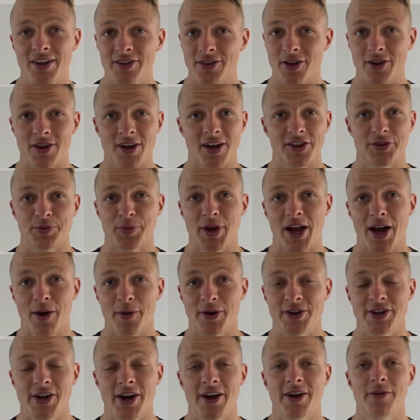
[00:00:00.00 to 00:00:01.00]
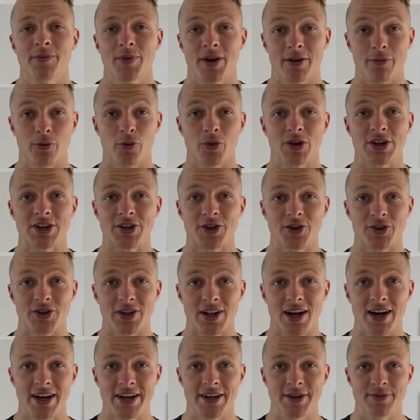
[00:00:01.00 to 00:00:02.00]
don't ask me how I know, have really good
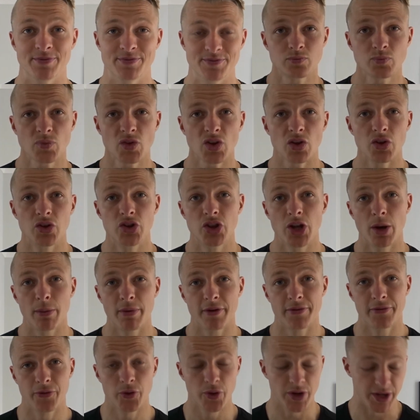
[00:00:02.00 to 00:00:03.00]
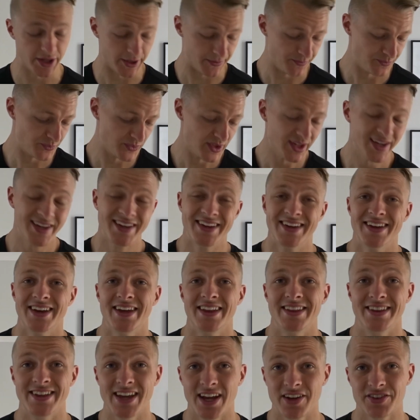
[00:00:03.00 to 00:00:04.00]
lighting. Number three,
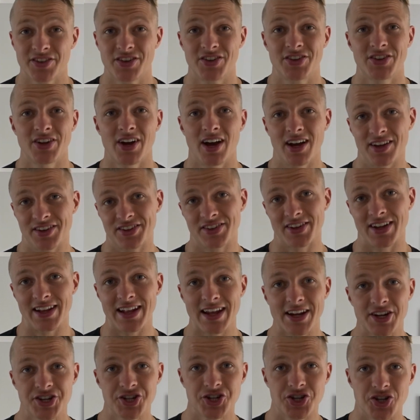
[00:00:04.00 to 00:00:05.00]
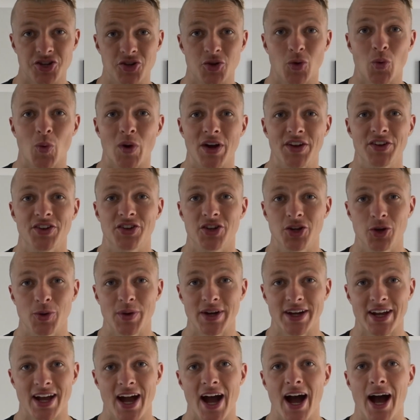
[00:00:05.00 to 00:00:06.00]
the exercise selection when
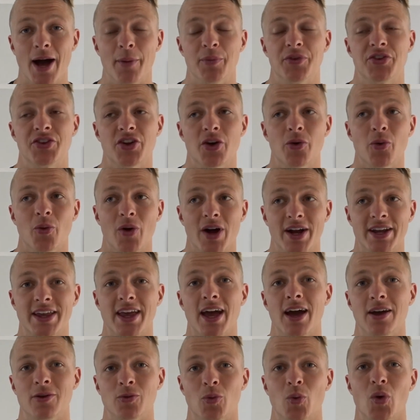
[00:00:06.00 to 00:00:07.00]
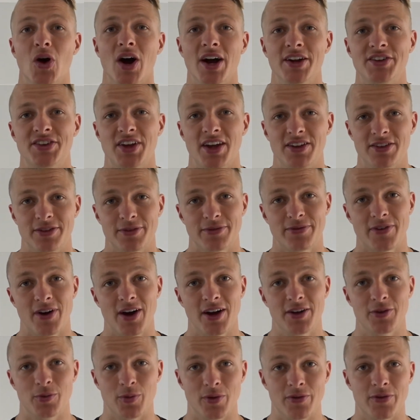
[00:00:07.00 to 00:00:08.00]
doing abs. So again, what I tend to
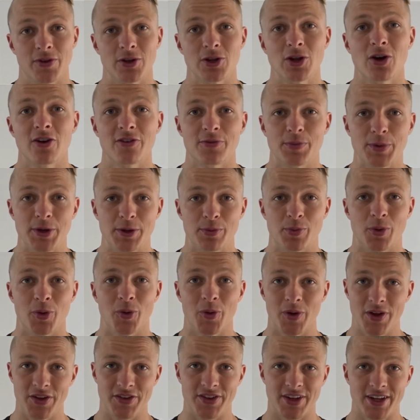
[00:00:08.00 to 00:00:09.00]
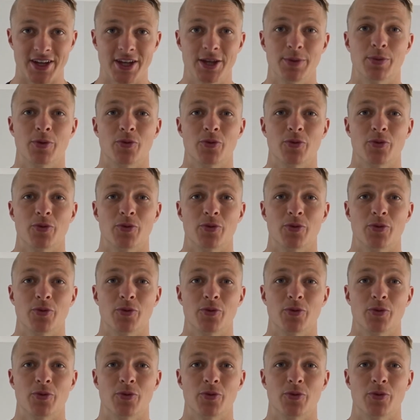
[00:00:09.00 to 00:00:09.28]
find with a lot of people is they keep it